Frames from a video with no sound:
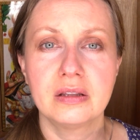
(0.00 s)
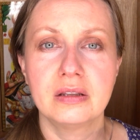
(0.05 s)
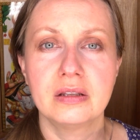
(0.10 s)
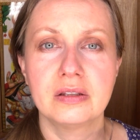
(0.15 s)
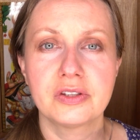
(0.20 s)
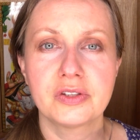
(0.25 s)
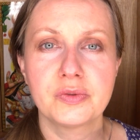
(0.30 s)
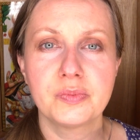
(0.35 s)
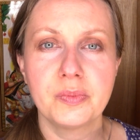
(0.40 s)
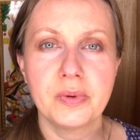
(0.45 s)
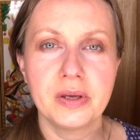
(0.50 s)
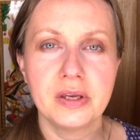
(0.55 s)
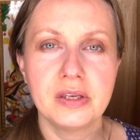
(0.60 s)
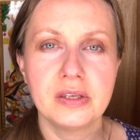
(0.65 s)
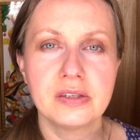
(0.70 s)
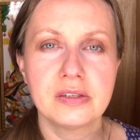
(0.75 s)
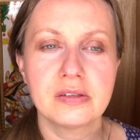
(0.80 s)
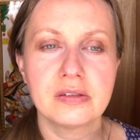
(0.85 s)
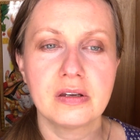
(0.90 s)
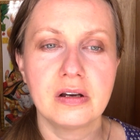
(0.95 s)
a
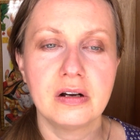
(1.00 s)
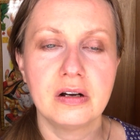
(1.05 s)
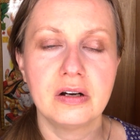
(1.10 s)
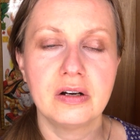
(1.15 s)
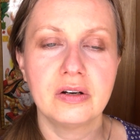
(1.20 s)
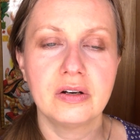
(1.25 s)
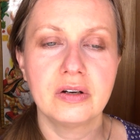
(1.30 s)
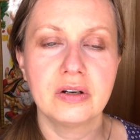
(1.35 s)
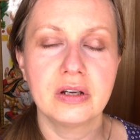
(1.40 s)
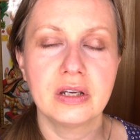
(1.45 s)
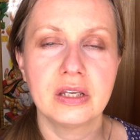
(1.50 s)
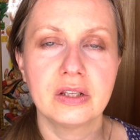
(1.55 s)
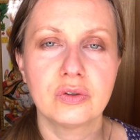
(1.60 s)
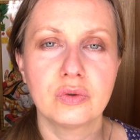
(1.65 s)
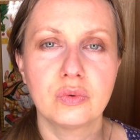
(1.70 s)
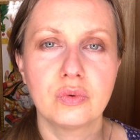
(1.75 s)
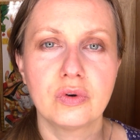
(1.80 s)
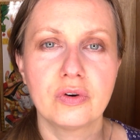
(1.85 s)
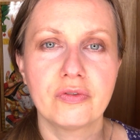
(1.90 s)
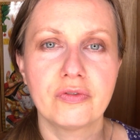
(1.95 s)
space and
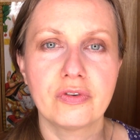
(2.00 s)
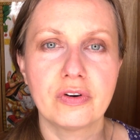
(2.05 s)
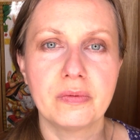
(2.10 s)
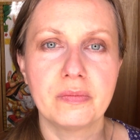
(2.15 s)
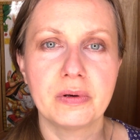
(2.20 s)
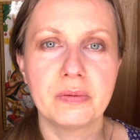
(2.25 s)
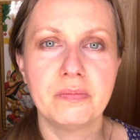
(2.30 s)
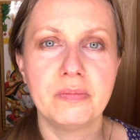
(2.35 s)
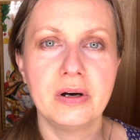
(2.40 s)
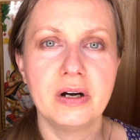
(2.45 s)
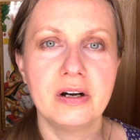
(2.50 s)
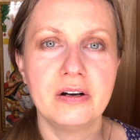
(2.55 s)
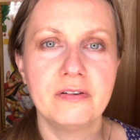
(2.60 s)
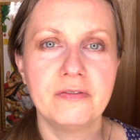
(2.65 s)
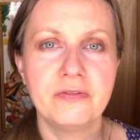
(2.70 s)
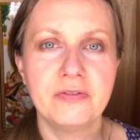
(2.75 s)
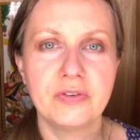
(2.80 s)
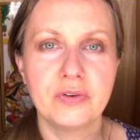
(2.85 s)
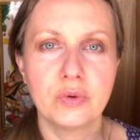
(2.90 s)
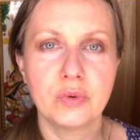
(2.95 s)
or from
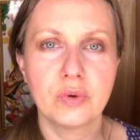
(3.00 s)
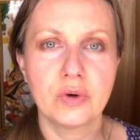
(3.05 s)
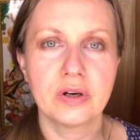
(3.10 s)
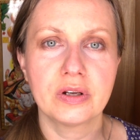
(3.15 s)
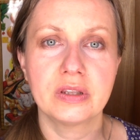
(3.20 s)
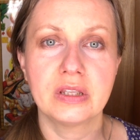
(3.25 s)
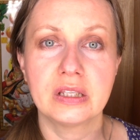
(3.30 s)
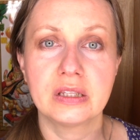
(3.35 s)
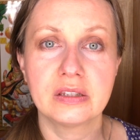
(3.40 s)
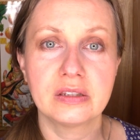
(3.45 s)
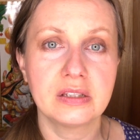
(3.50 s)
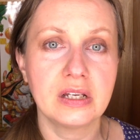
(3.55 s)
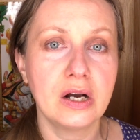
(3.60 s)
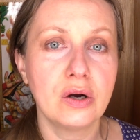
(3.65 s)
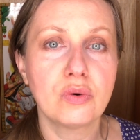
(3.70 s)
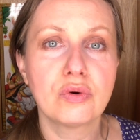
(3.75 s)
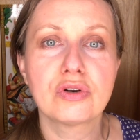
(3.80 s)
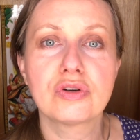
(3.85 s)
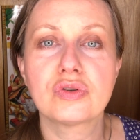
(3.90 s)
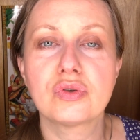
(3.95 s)
above, or that
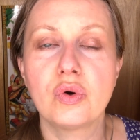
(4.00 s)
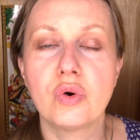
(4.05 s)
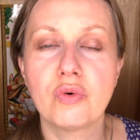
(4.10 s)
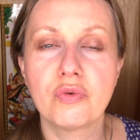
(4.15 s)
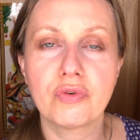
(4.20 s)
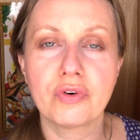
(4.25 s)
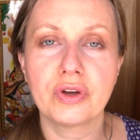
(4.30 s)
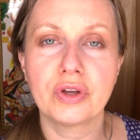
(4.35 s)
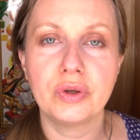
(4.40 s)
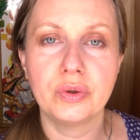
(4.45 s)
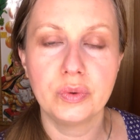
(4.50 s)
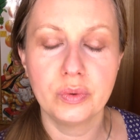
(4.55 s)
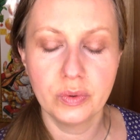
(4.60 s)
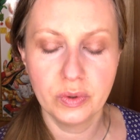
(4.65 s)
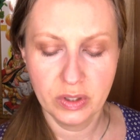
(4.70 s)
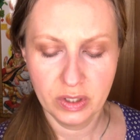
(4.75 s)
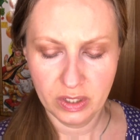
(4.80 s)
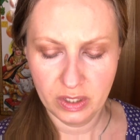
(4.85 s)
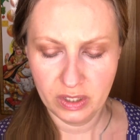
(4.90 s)
towers over you,